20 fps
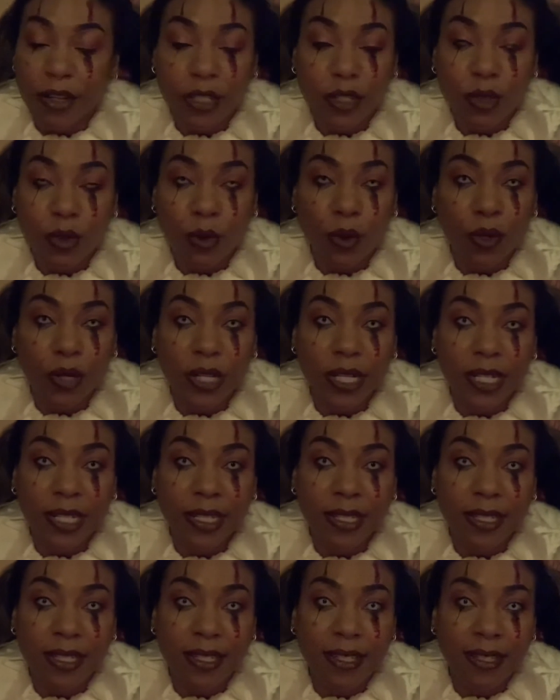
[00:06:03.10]

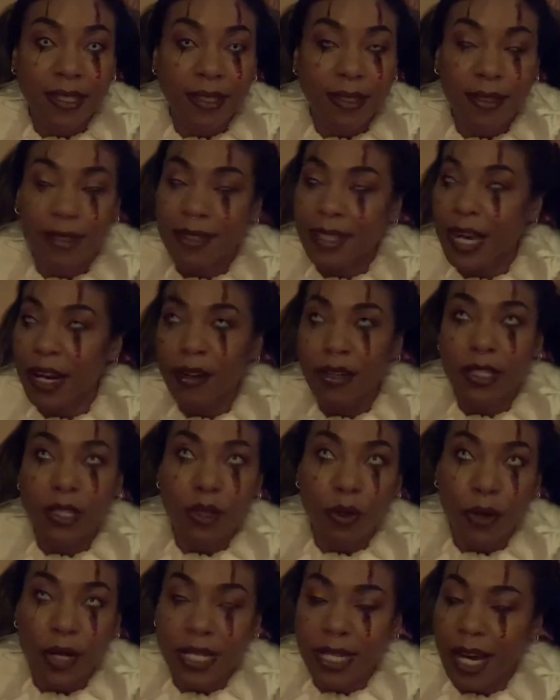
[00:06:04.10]
stories, scary
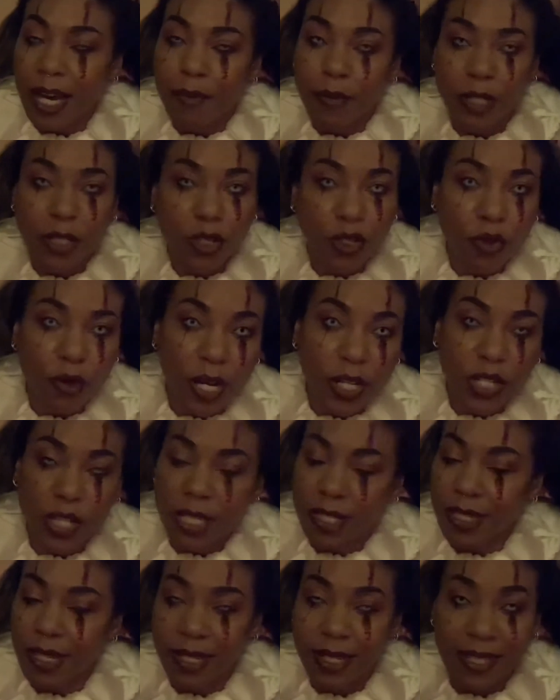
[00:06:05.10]
story time and stretch
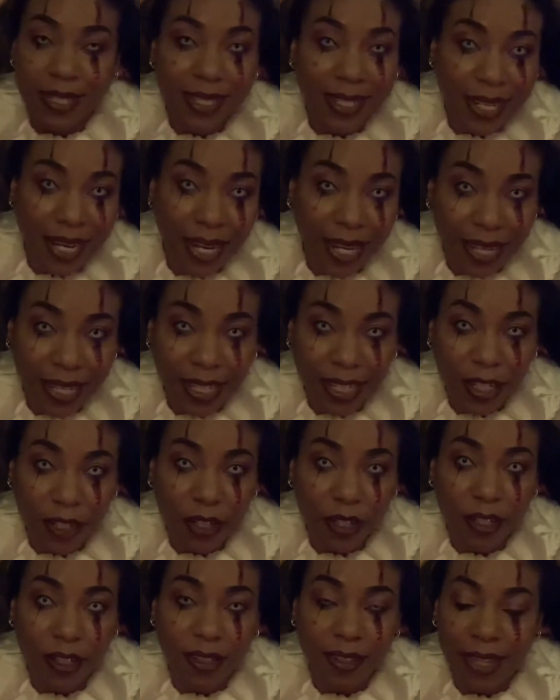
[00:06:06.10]
is gonna stay
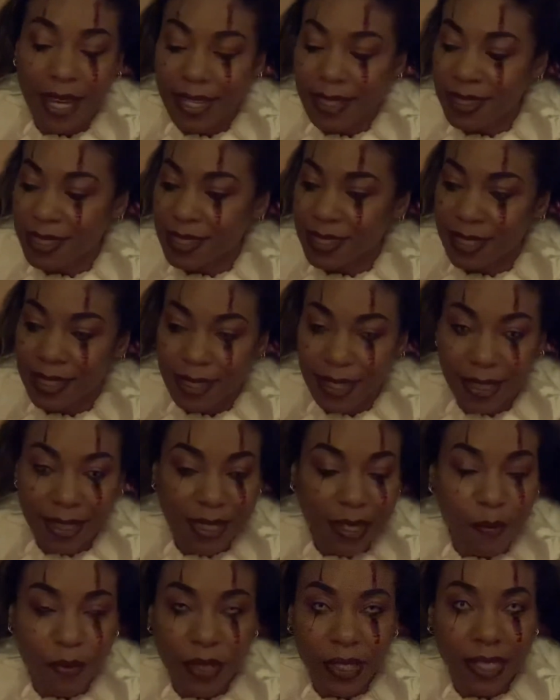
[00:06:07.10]
here. That's
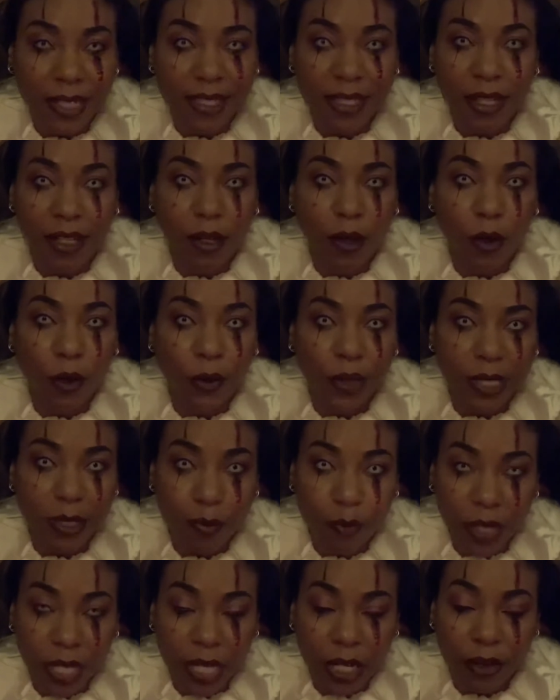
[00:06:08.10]
something that's gonna always
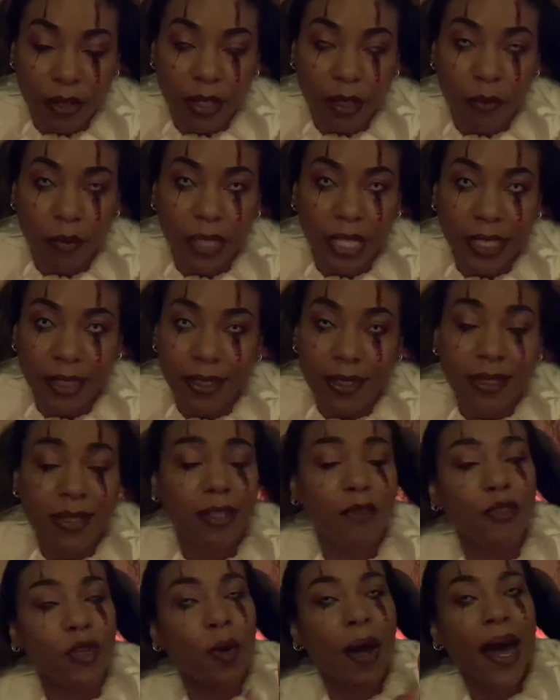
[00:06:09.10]
be here in the playlist.
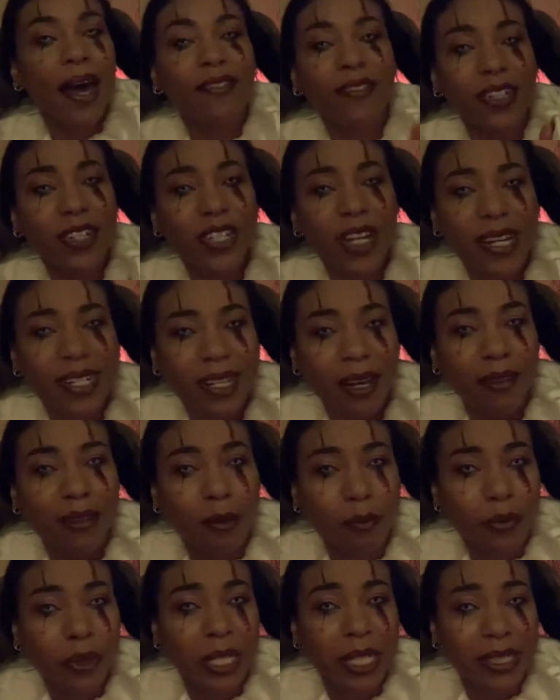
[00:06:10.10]
If you haven't checked out the
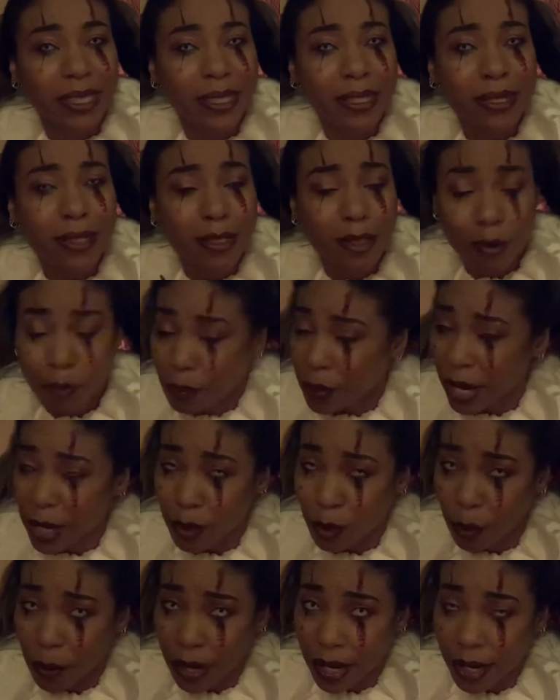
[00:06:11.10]
playlists, by
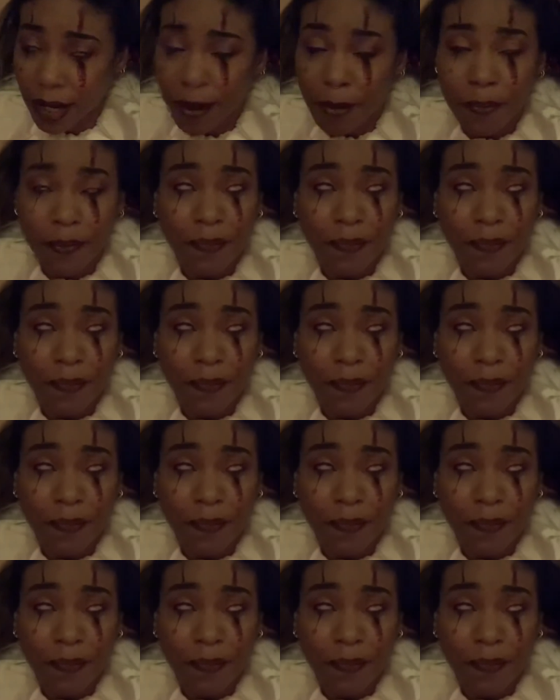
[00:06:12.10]
the way,